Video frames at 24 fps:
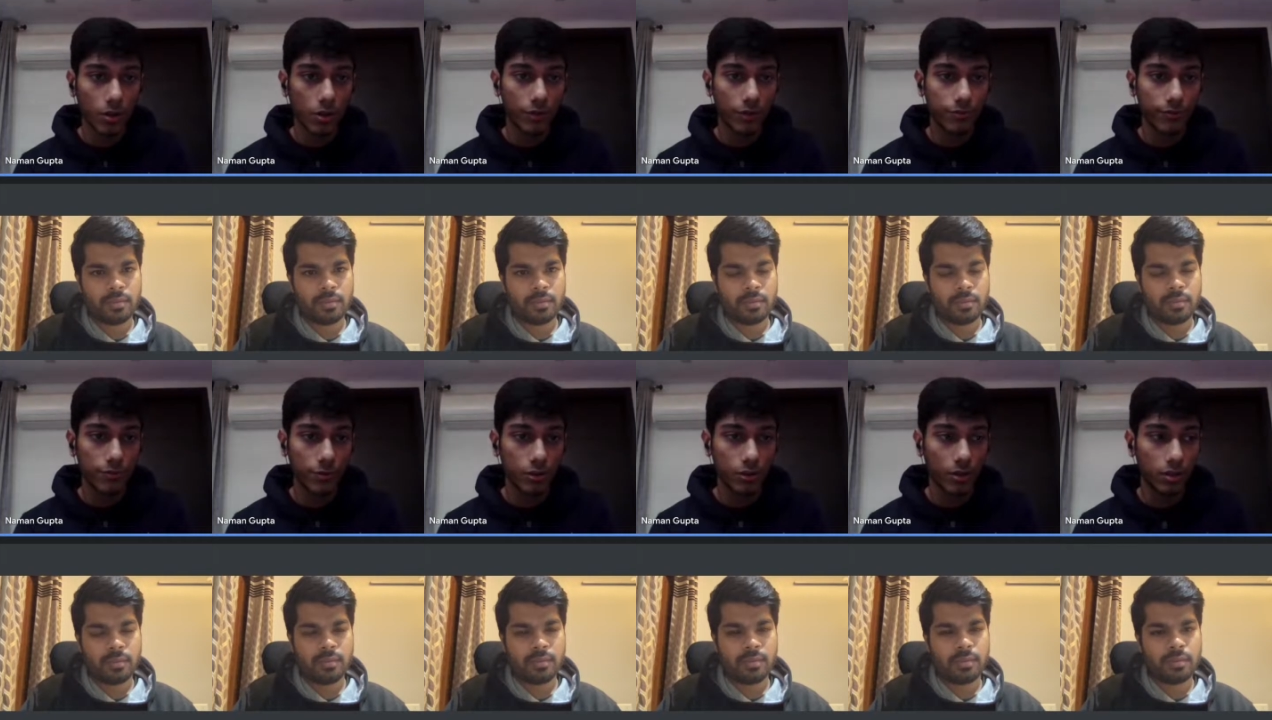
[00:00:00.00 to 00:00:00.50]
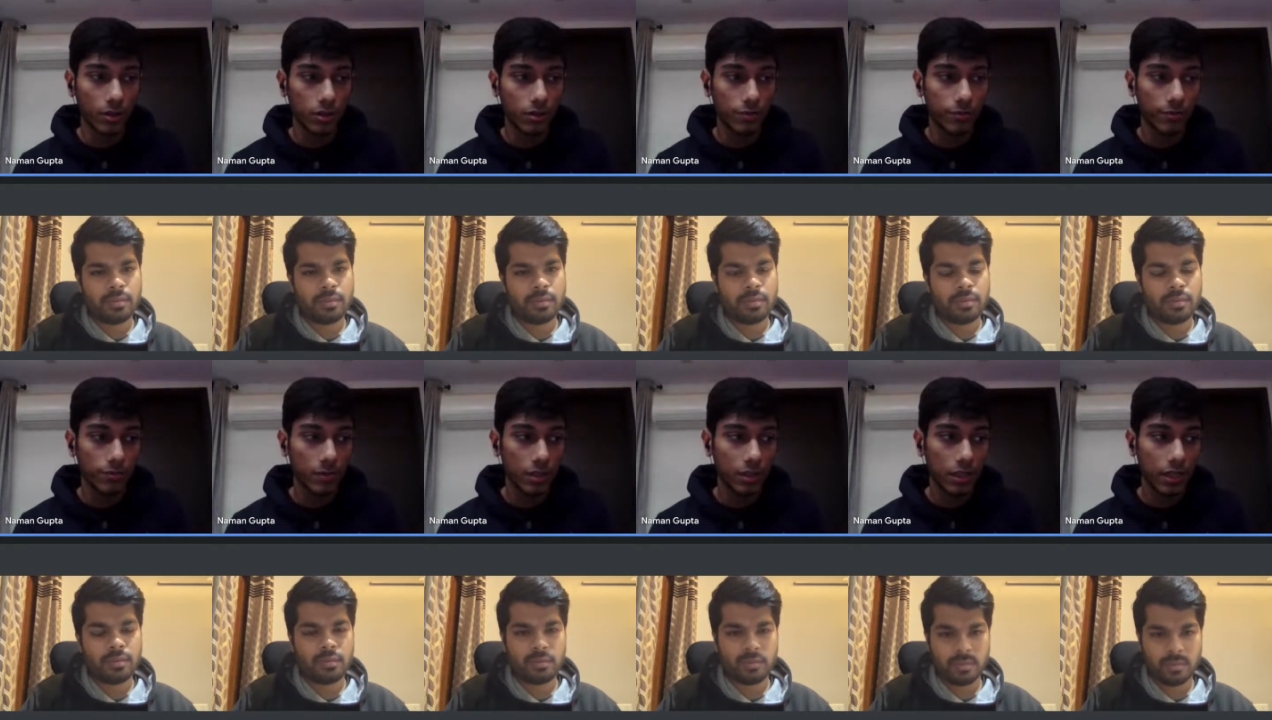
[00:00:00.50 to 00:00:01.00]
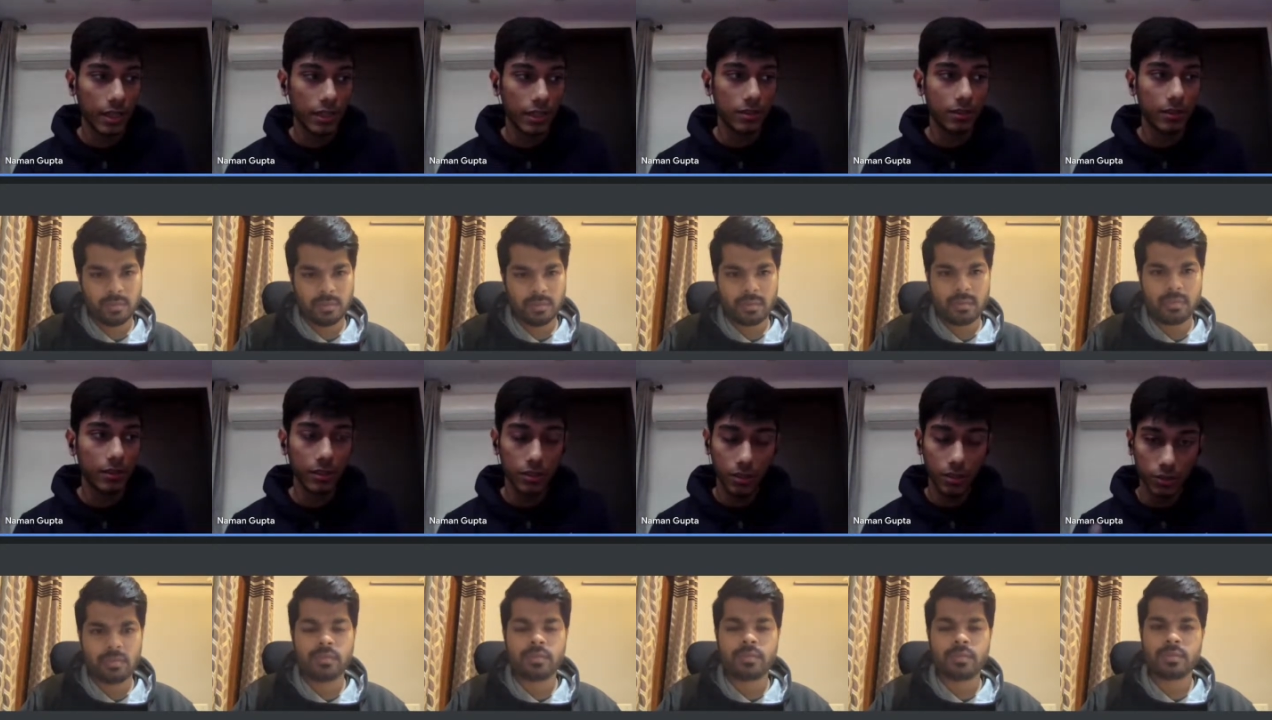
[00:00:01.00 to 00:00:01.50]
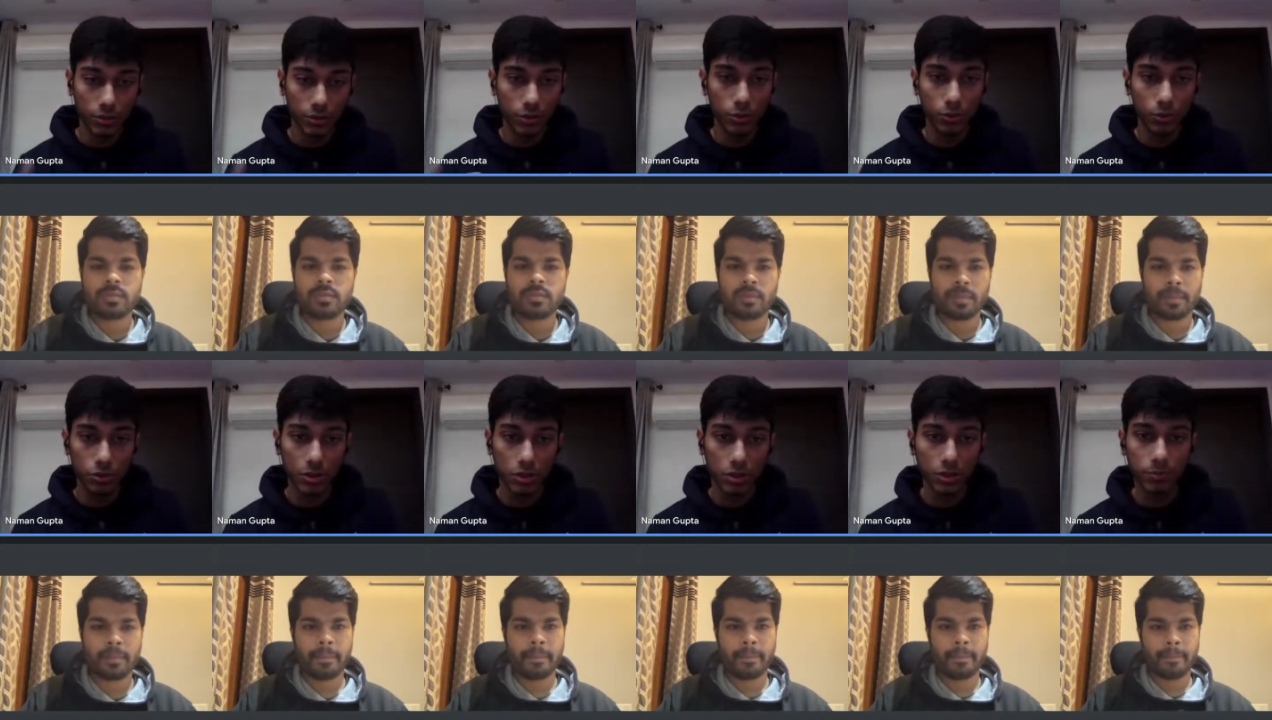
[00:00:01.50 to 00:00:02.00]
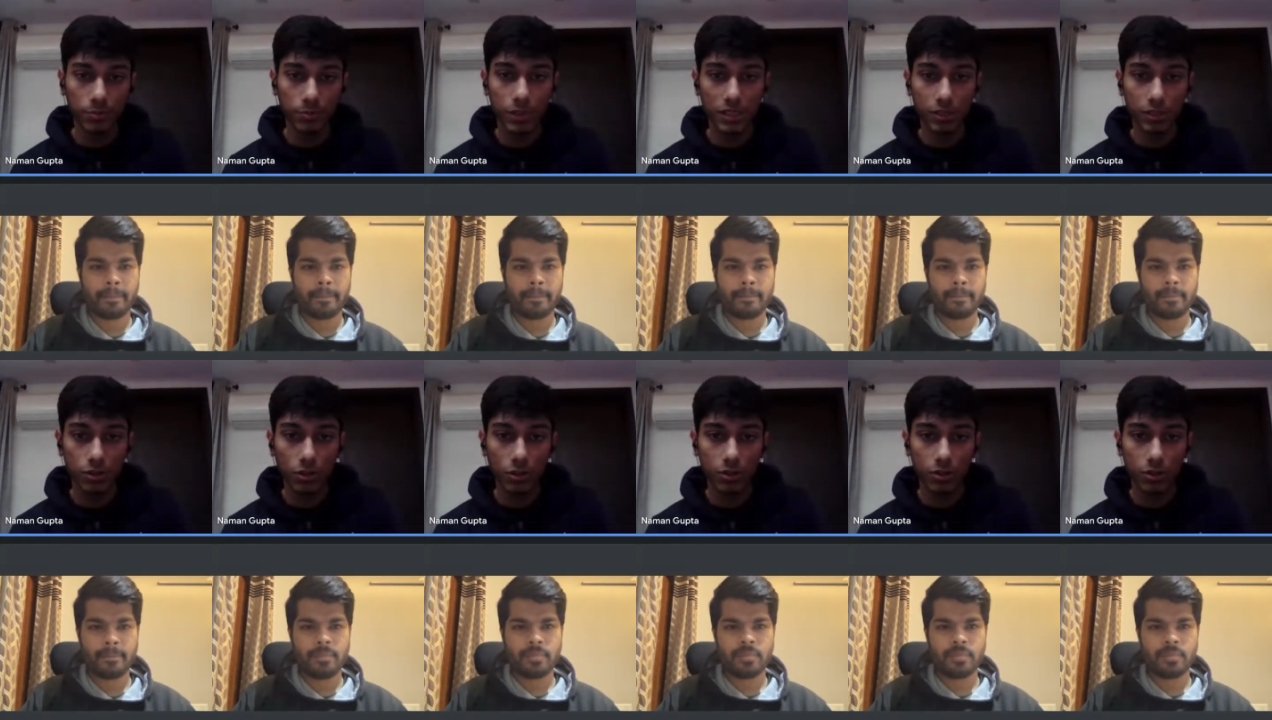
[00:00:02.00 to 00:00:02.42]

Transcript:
Speaker 1: of the users based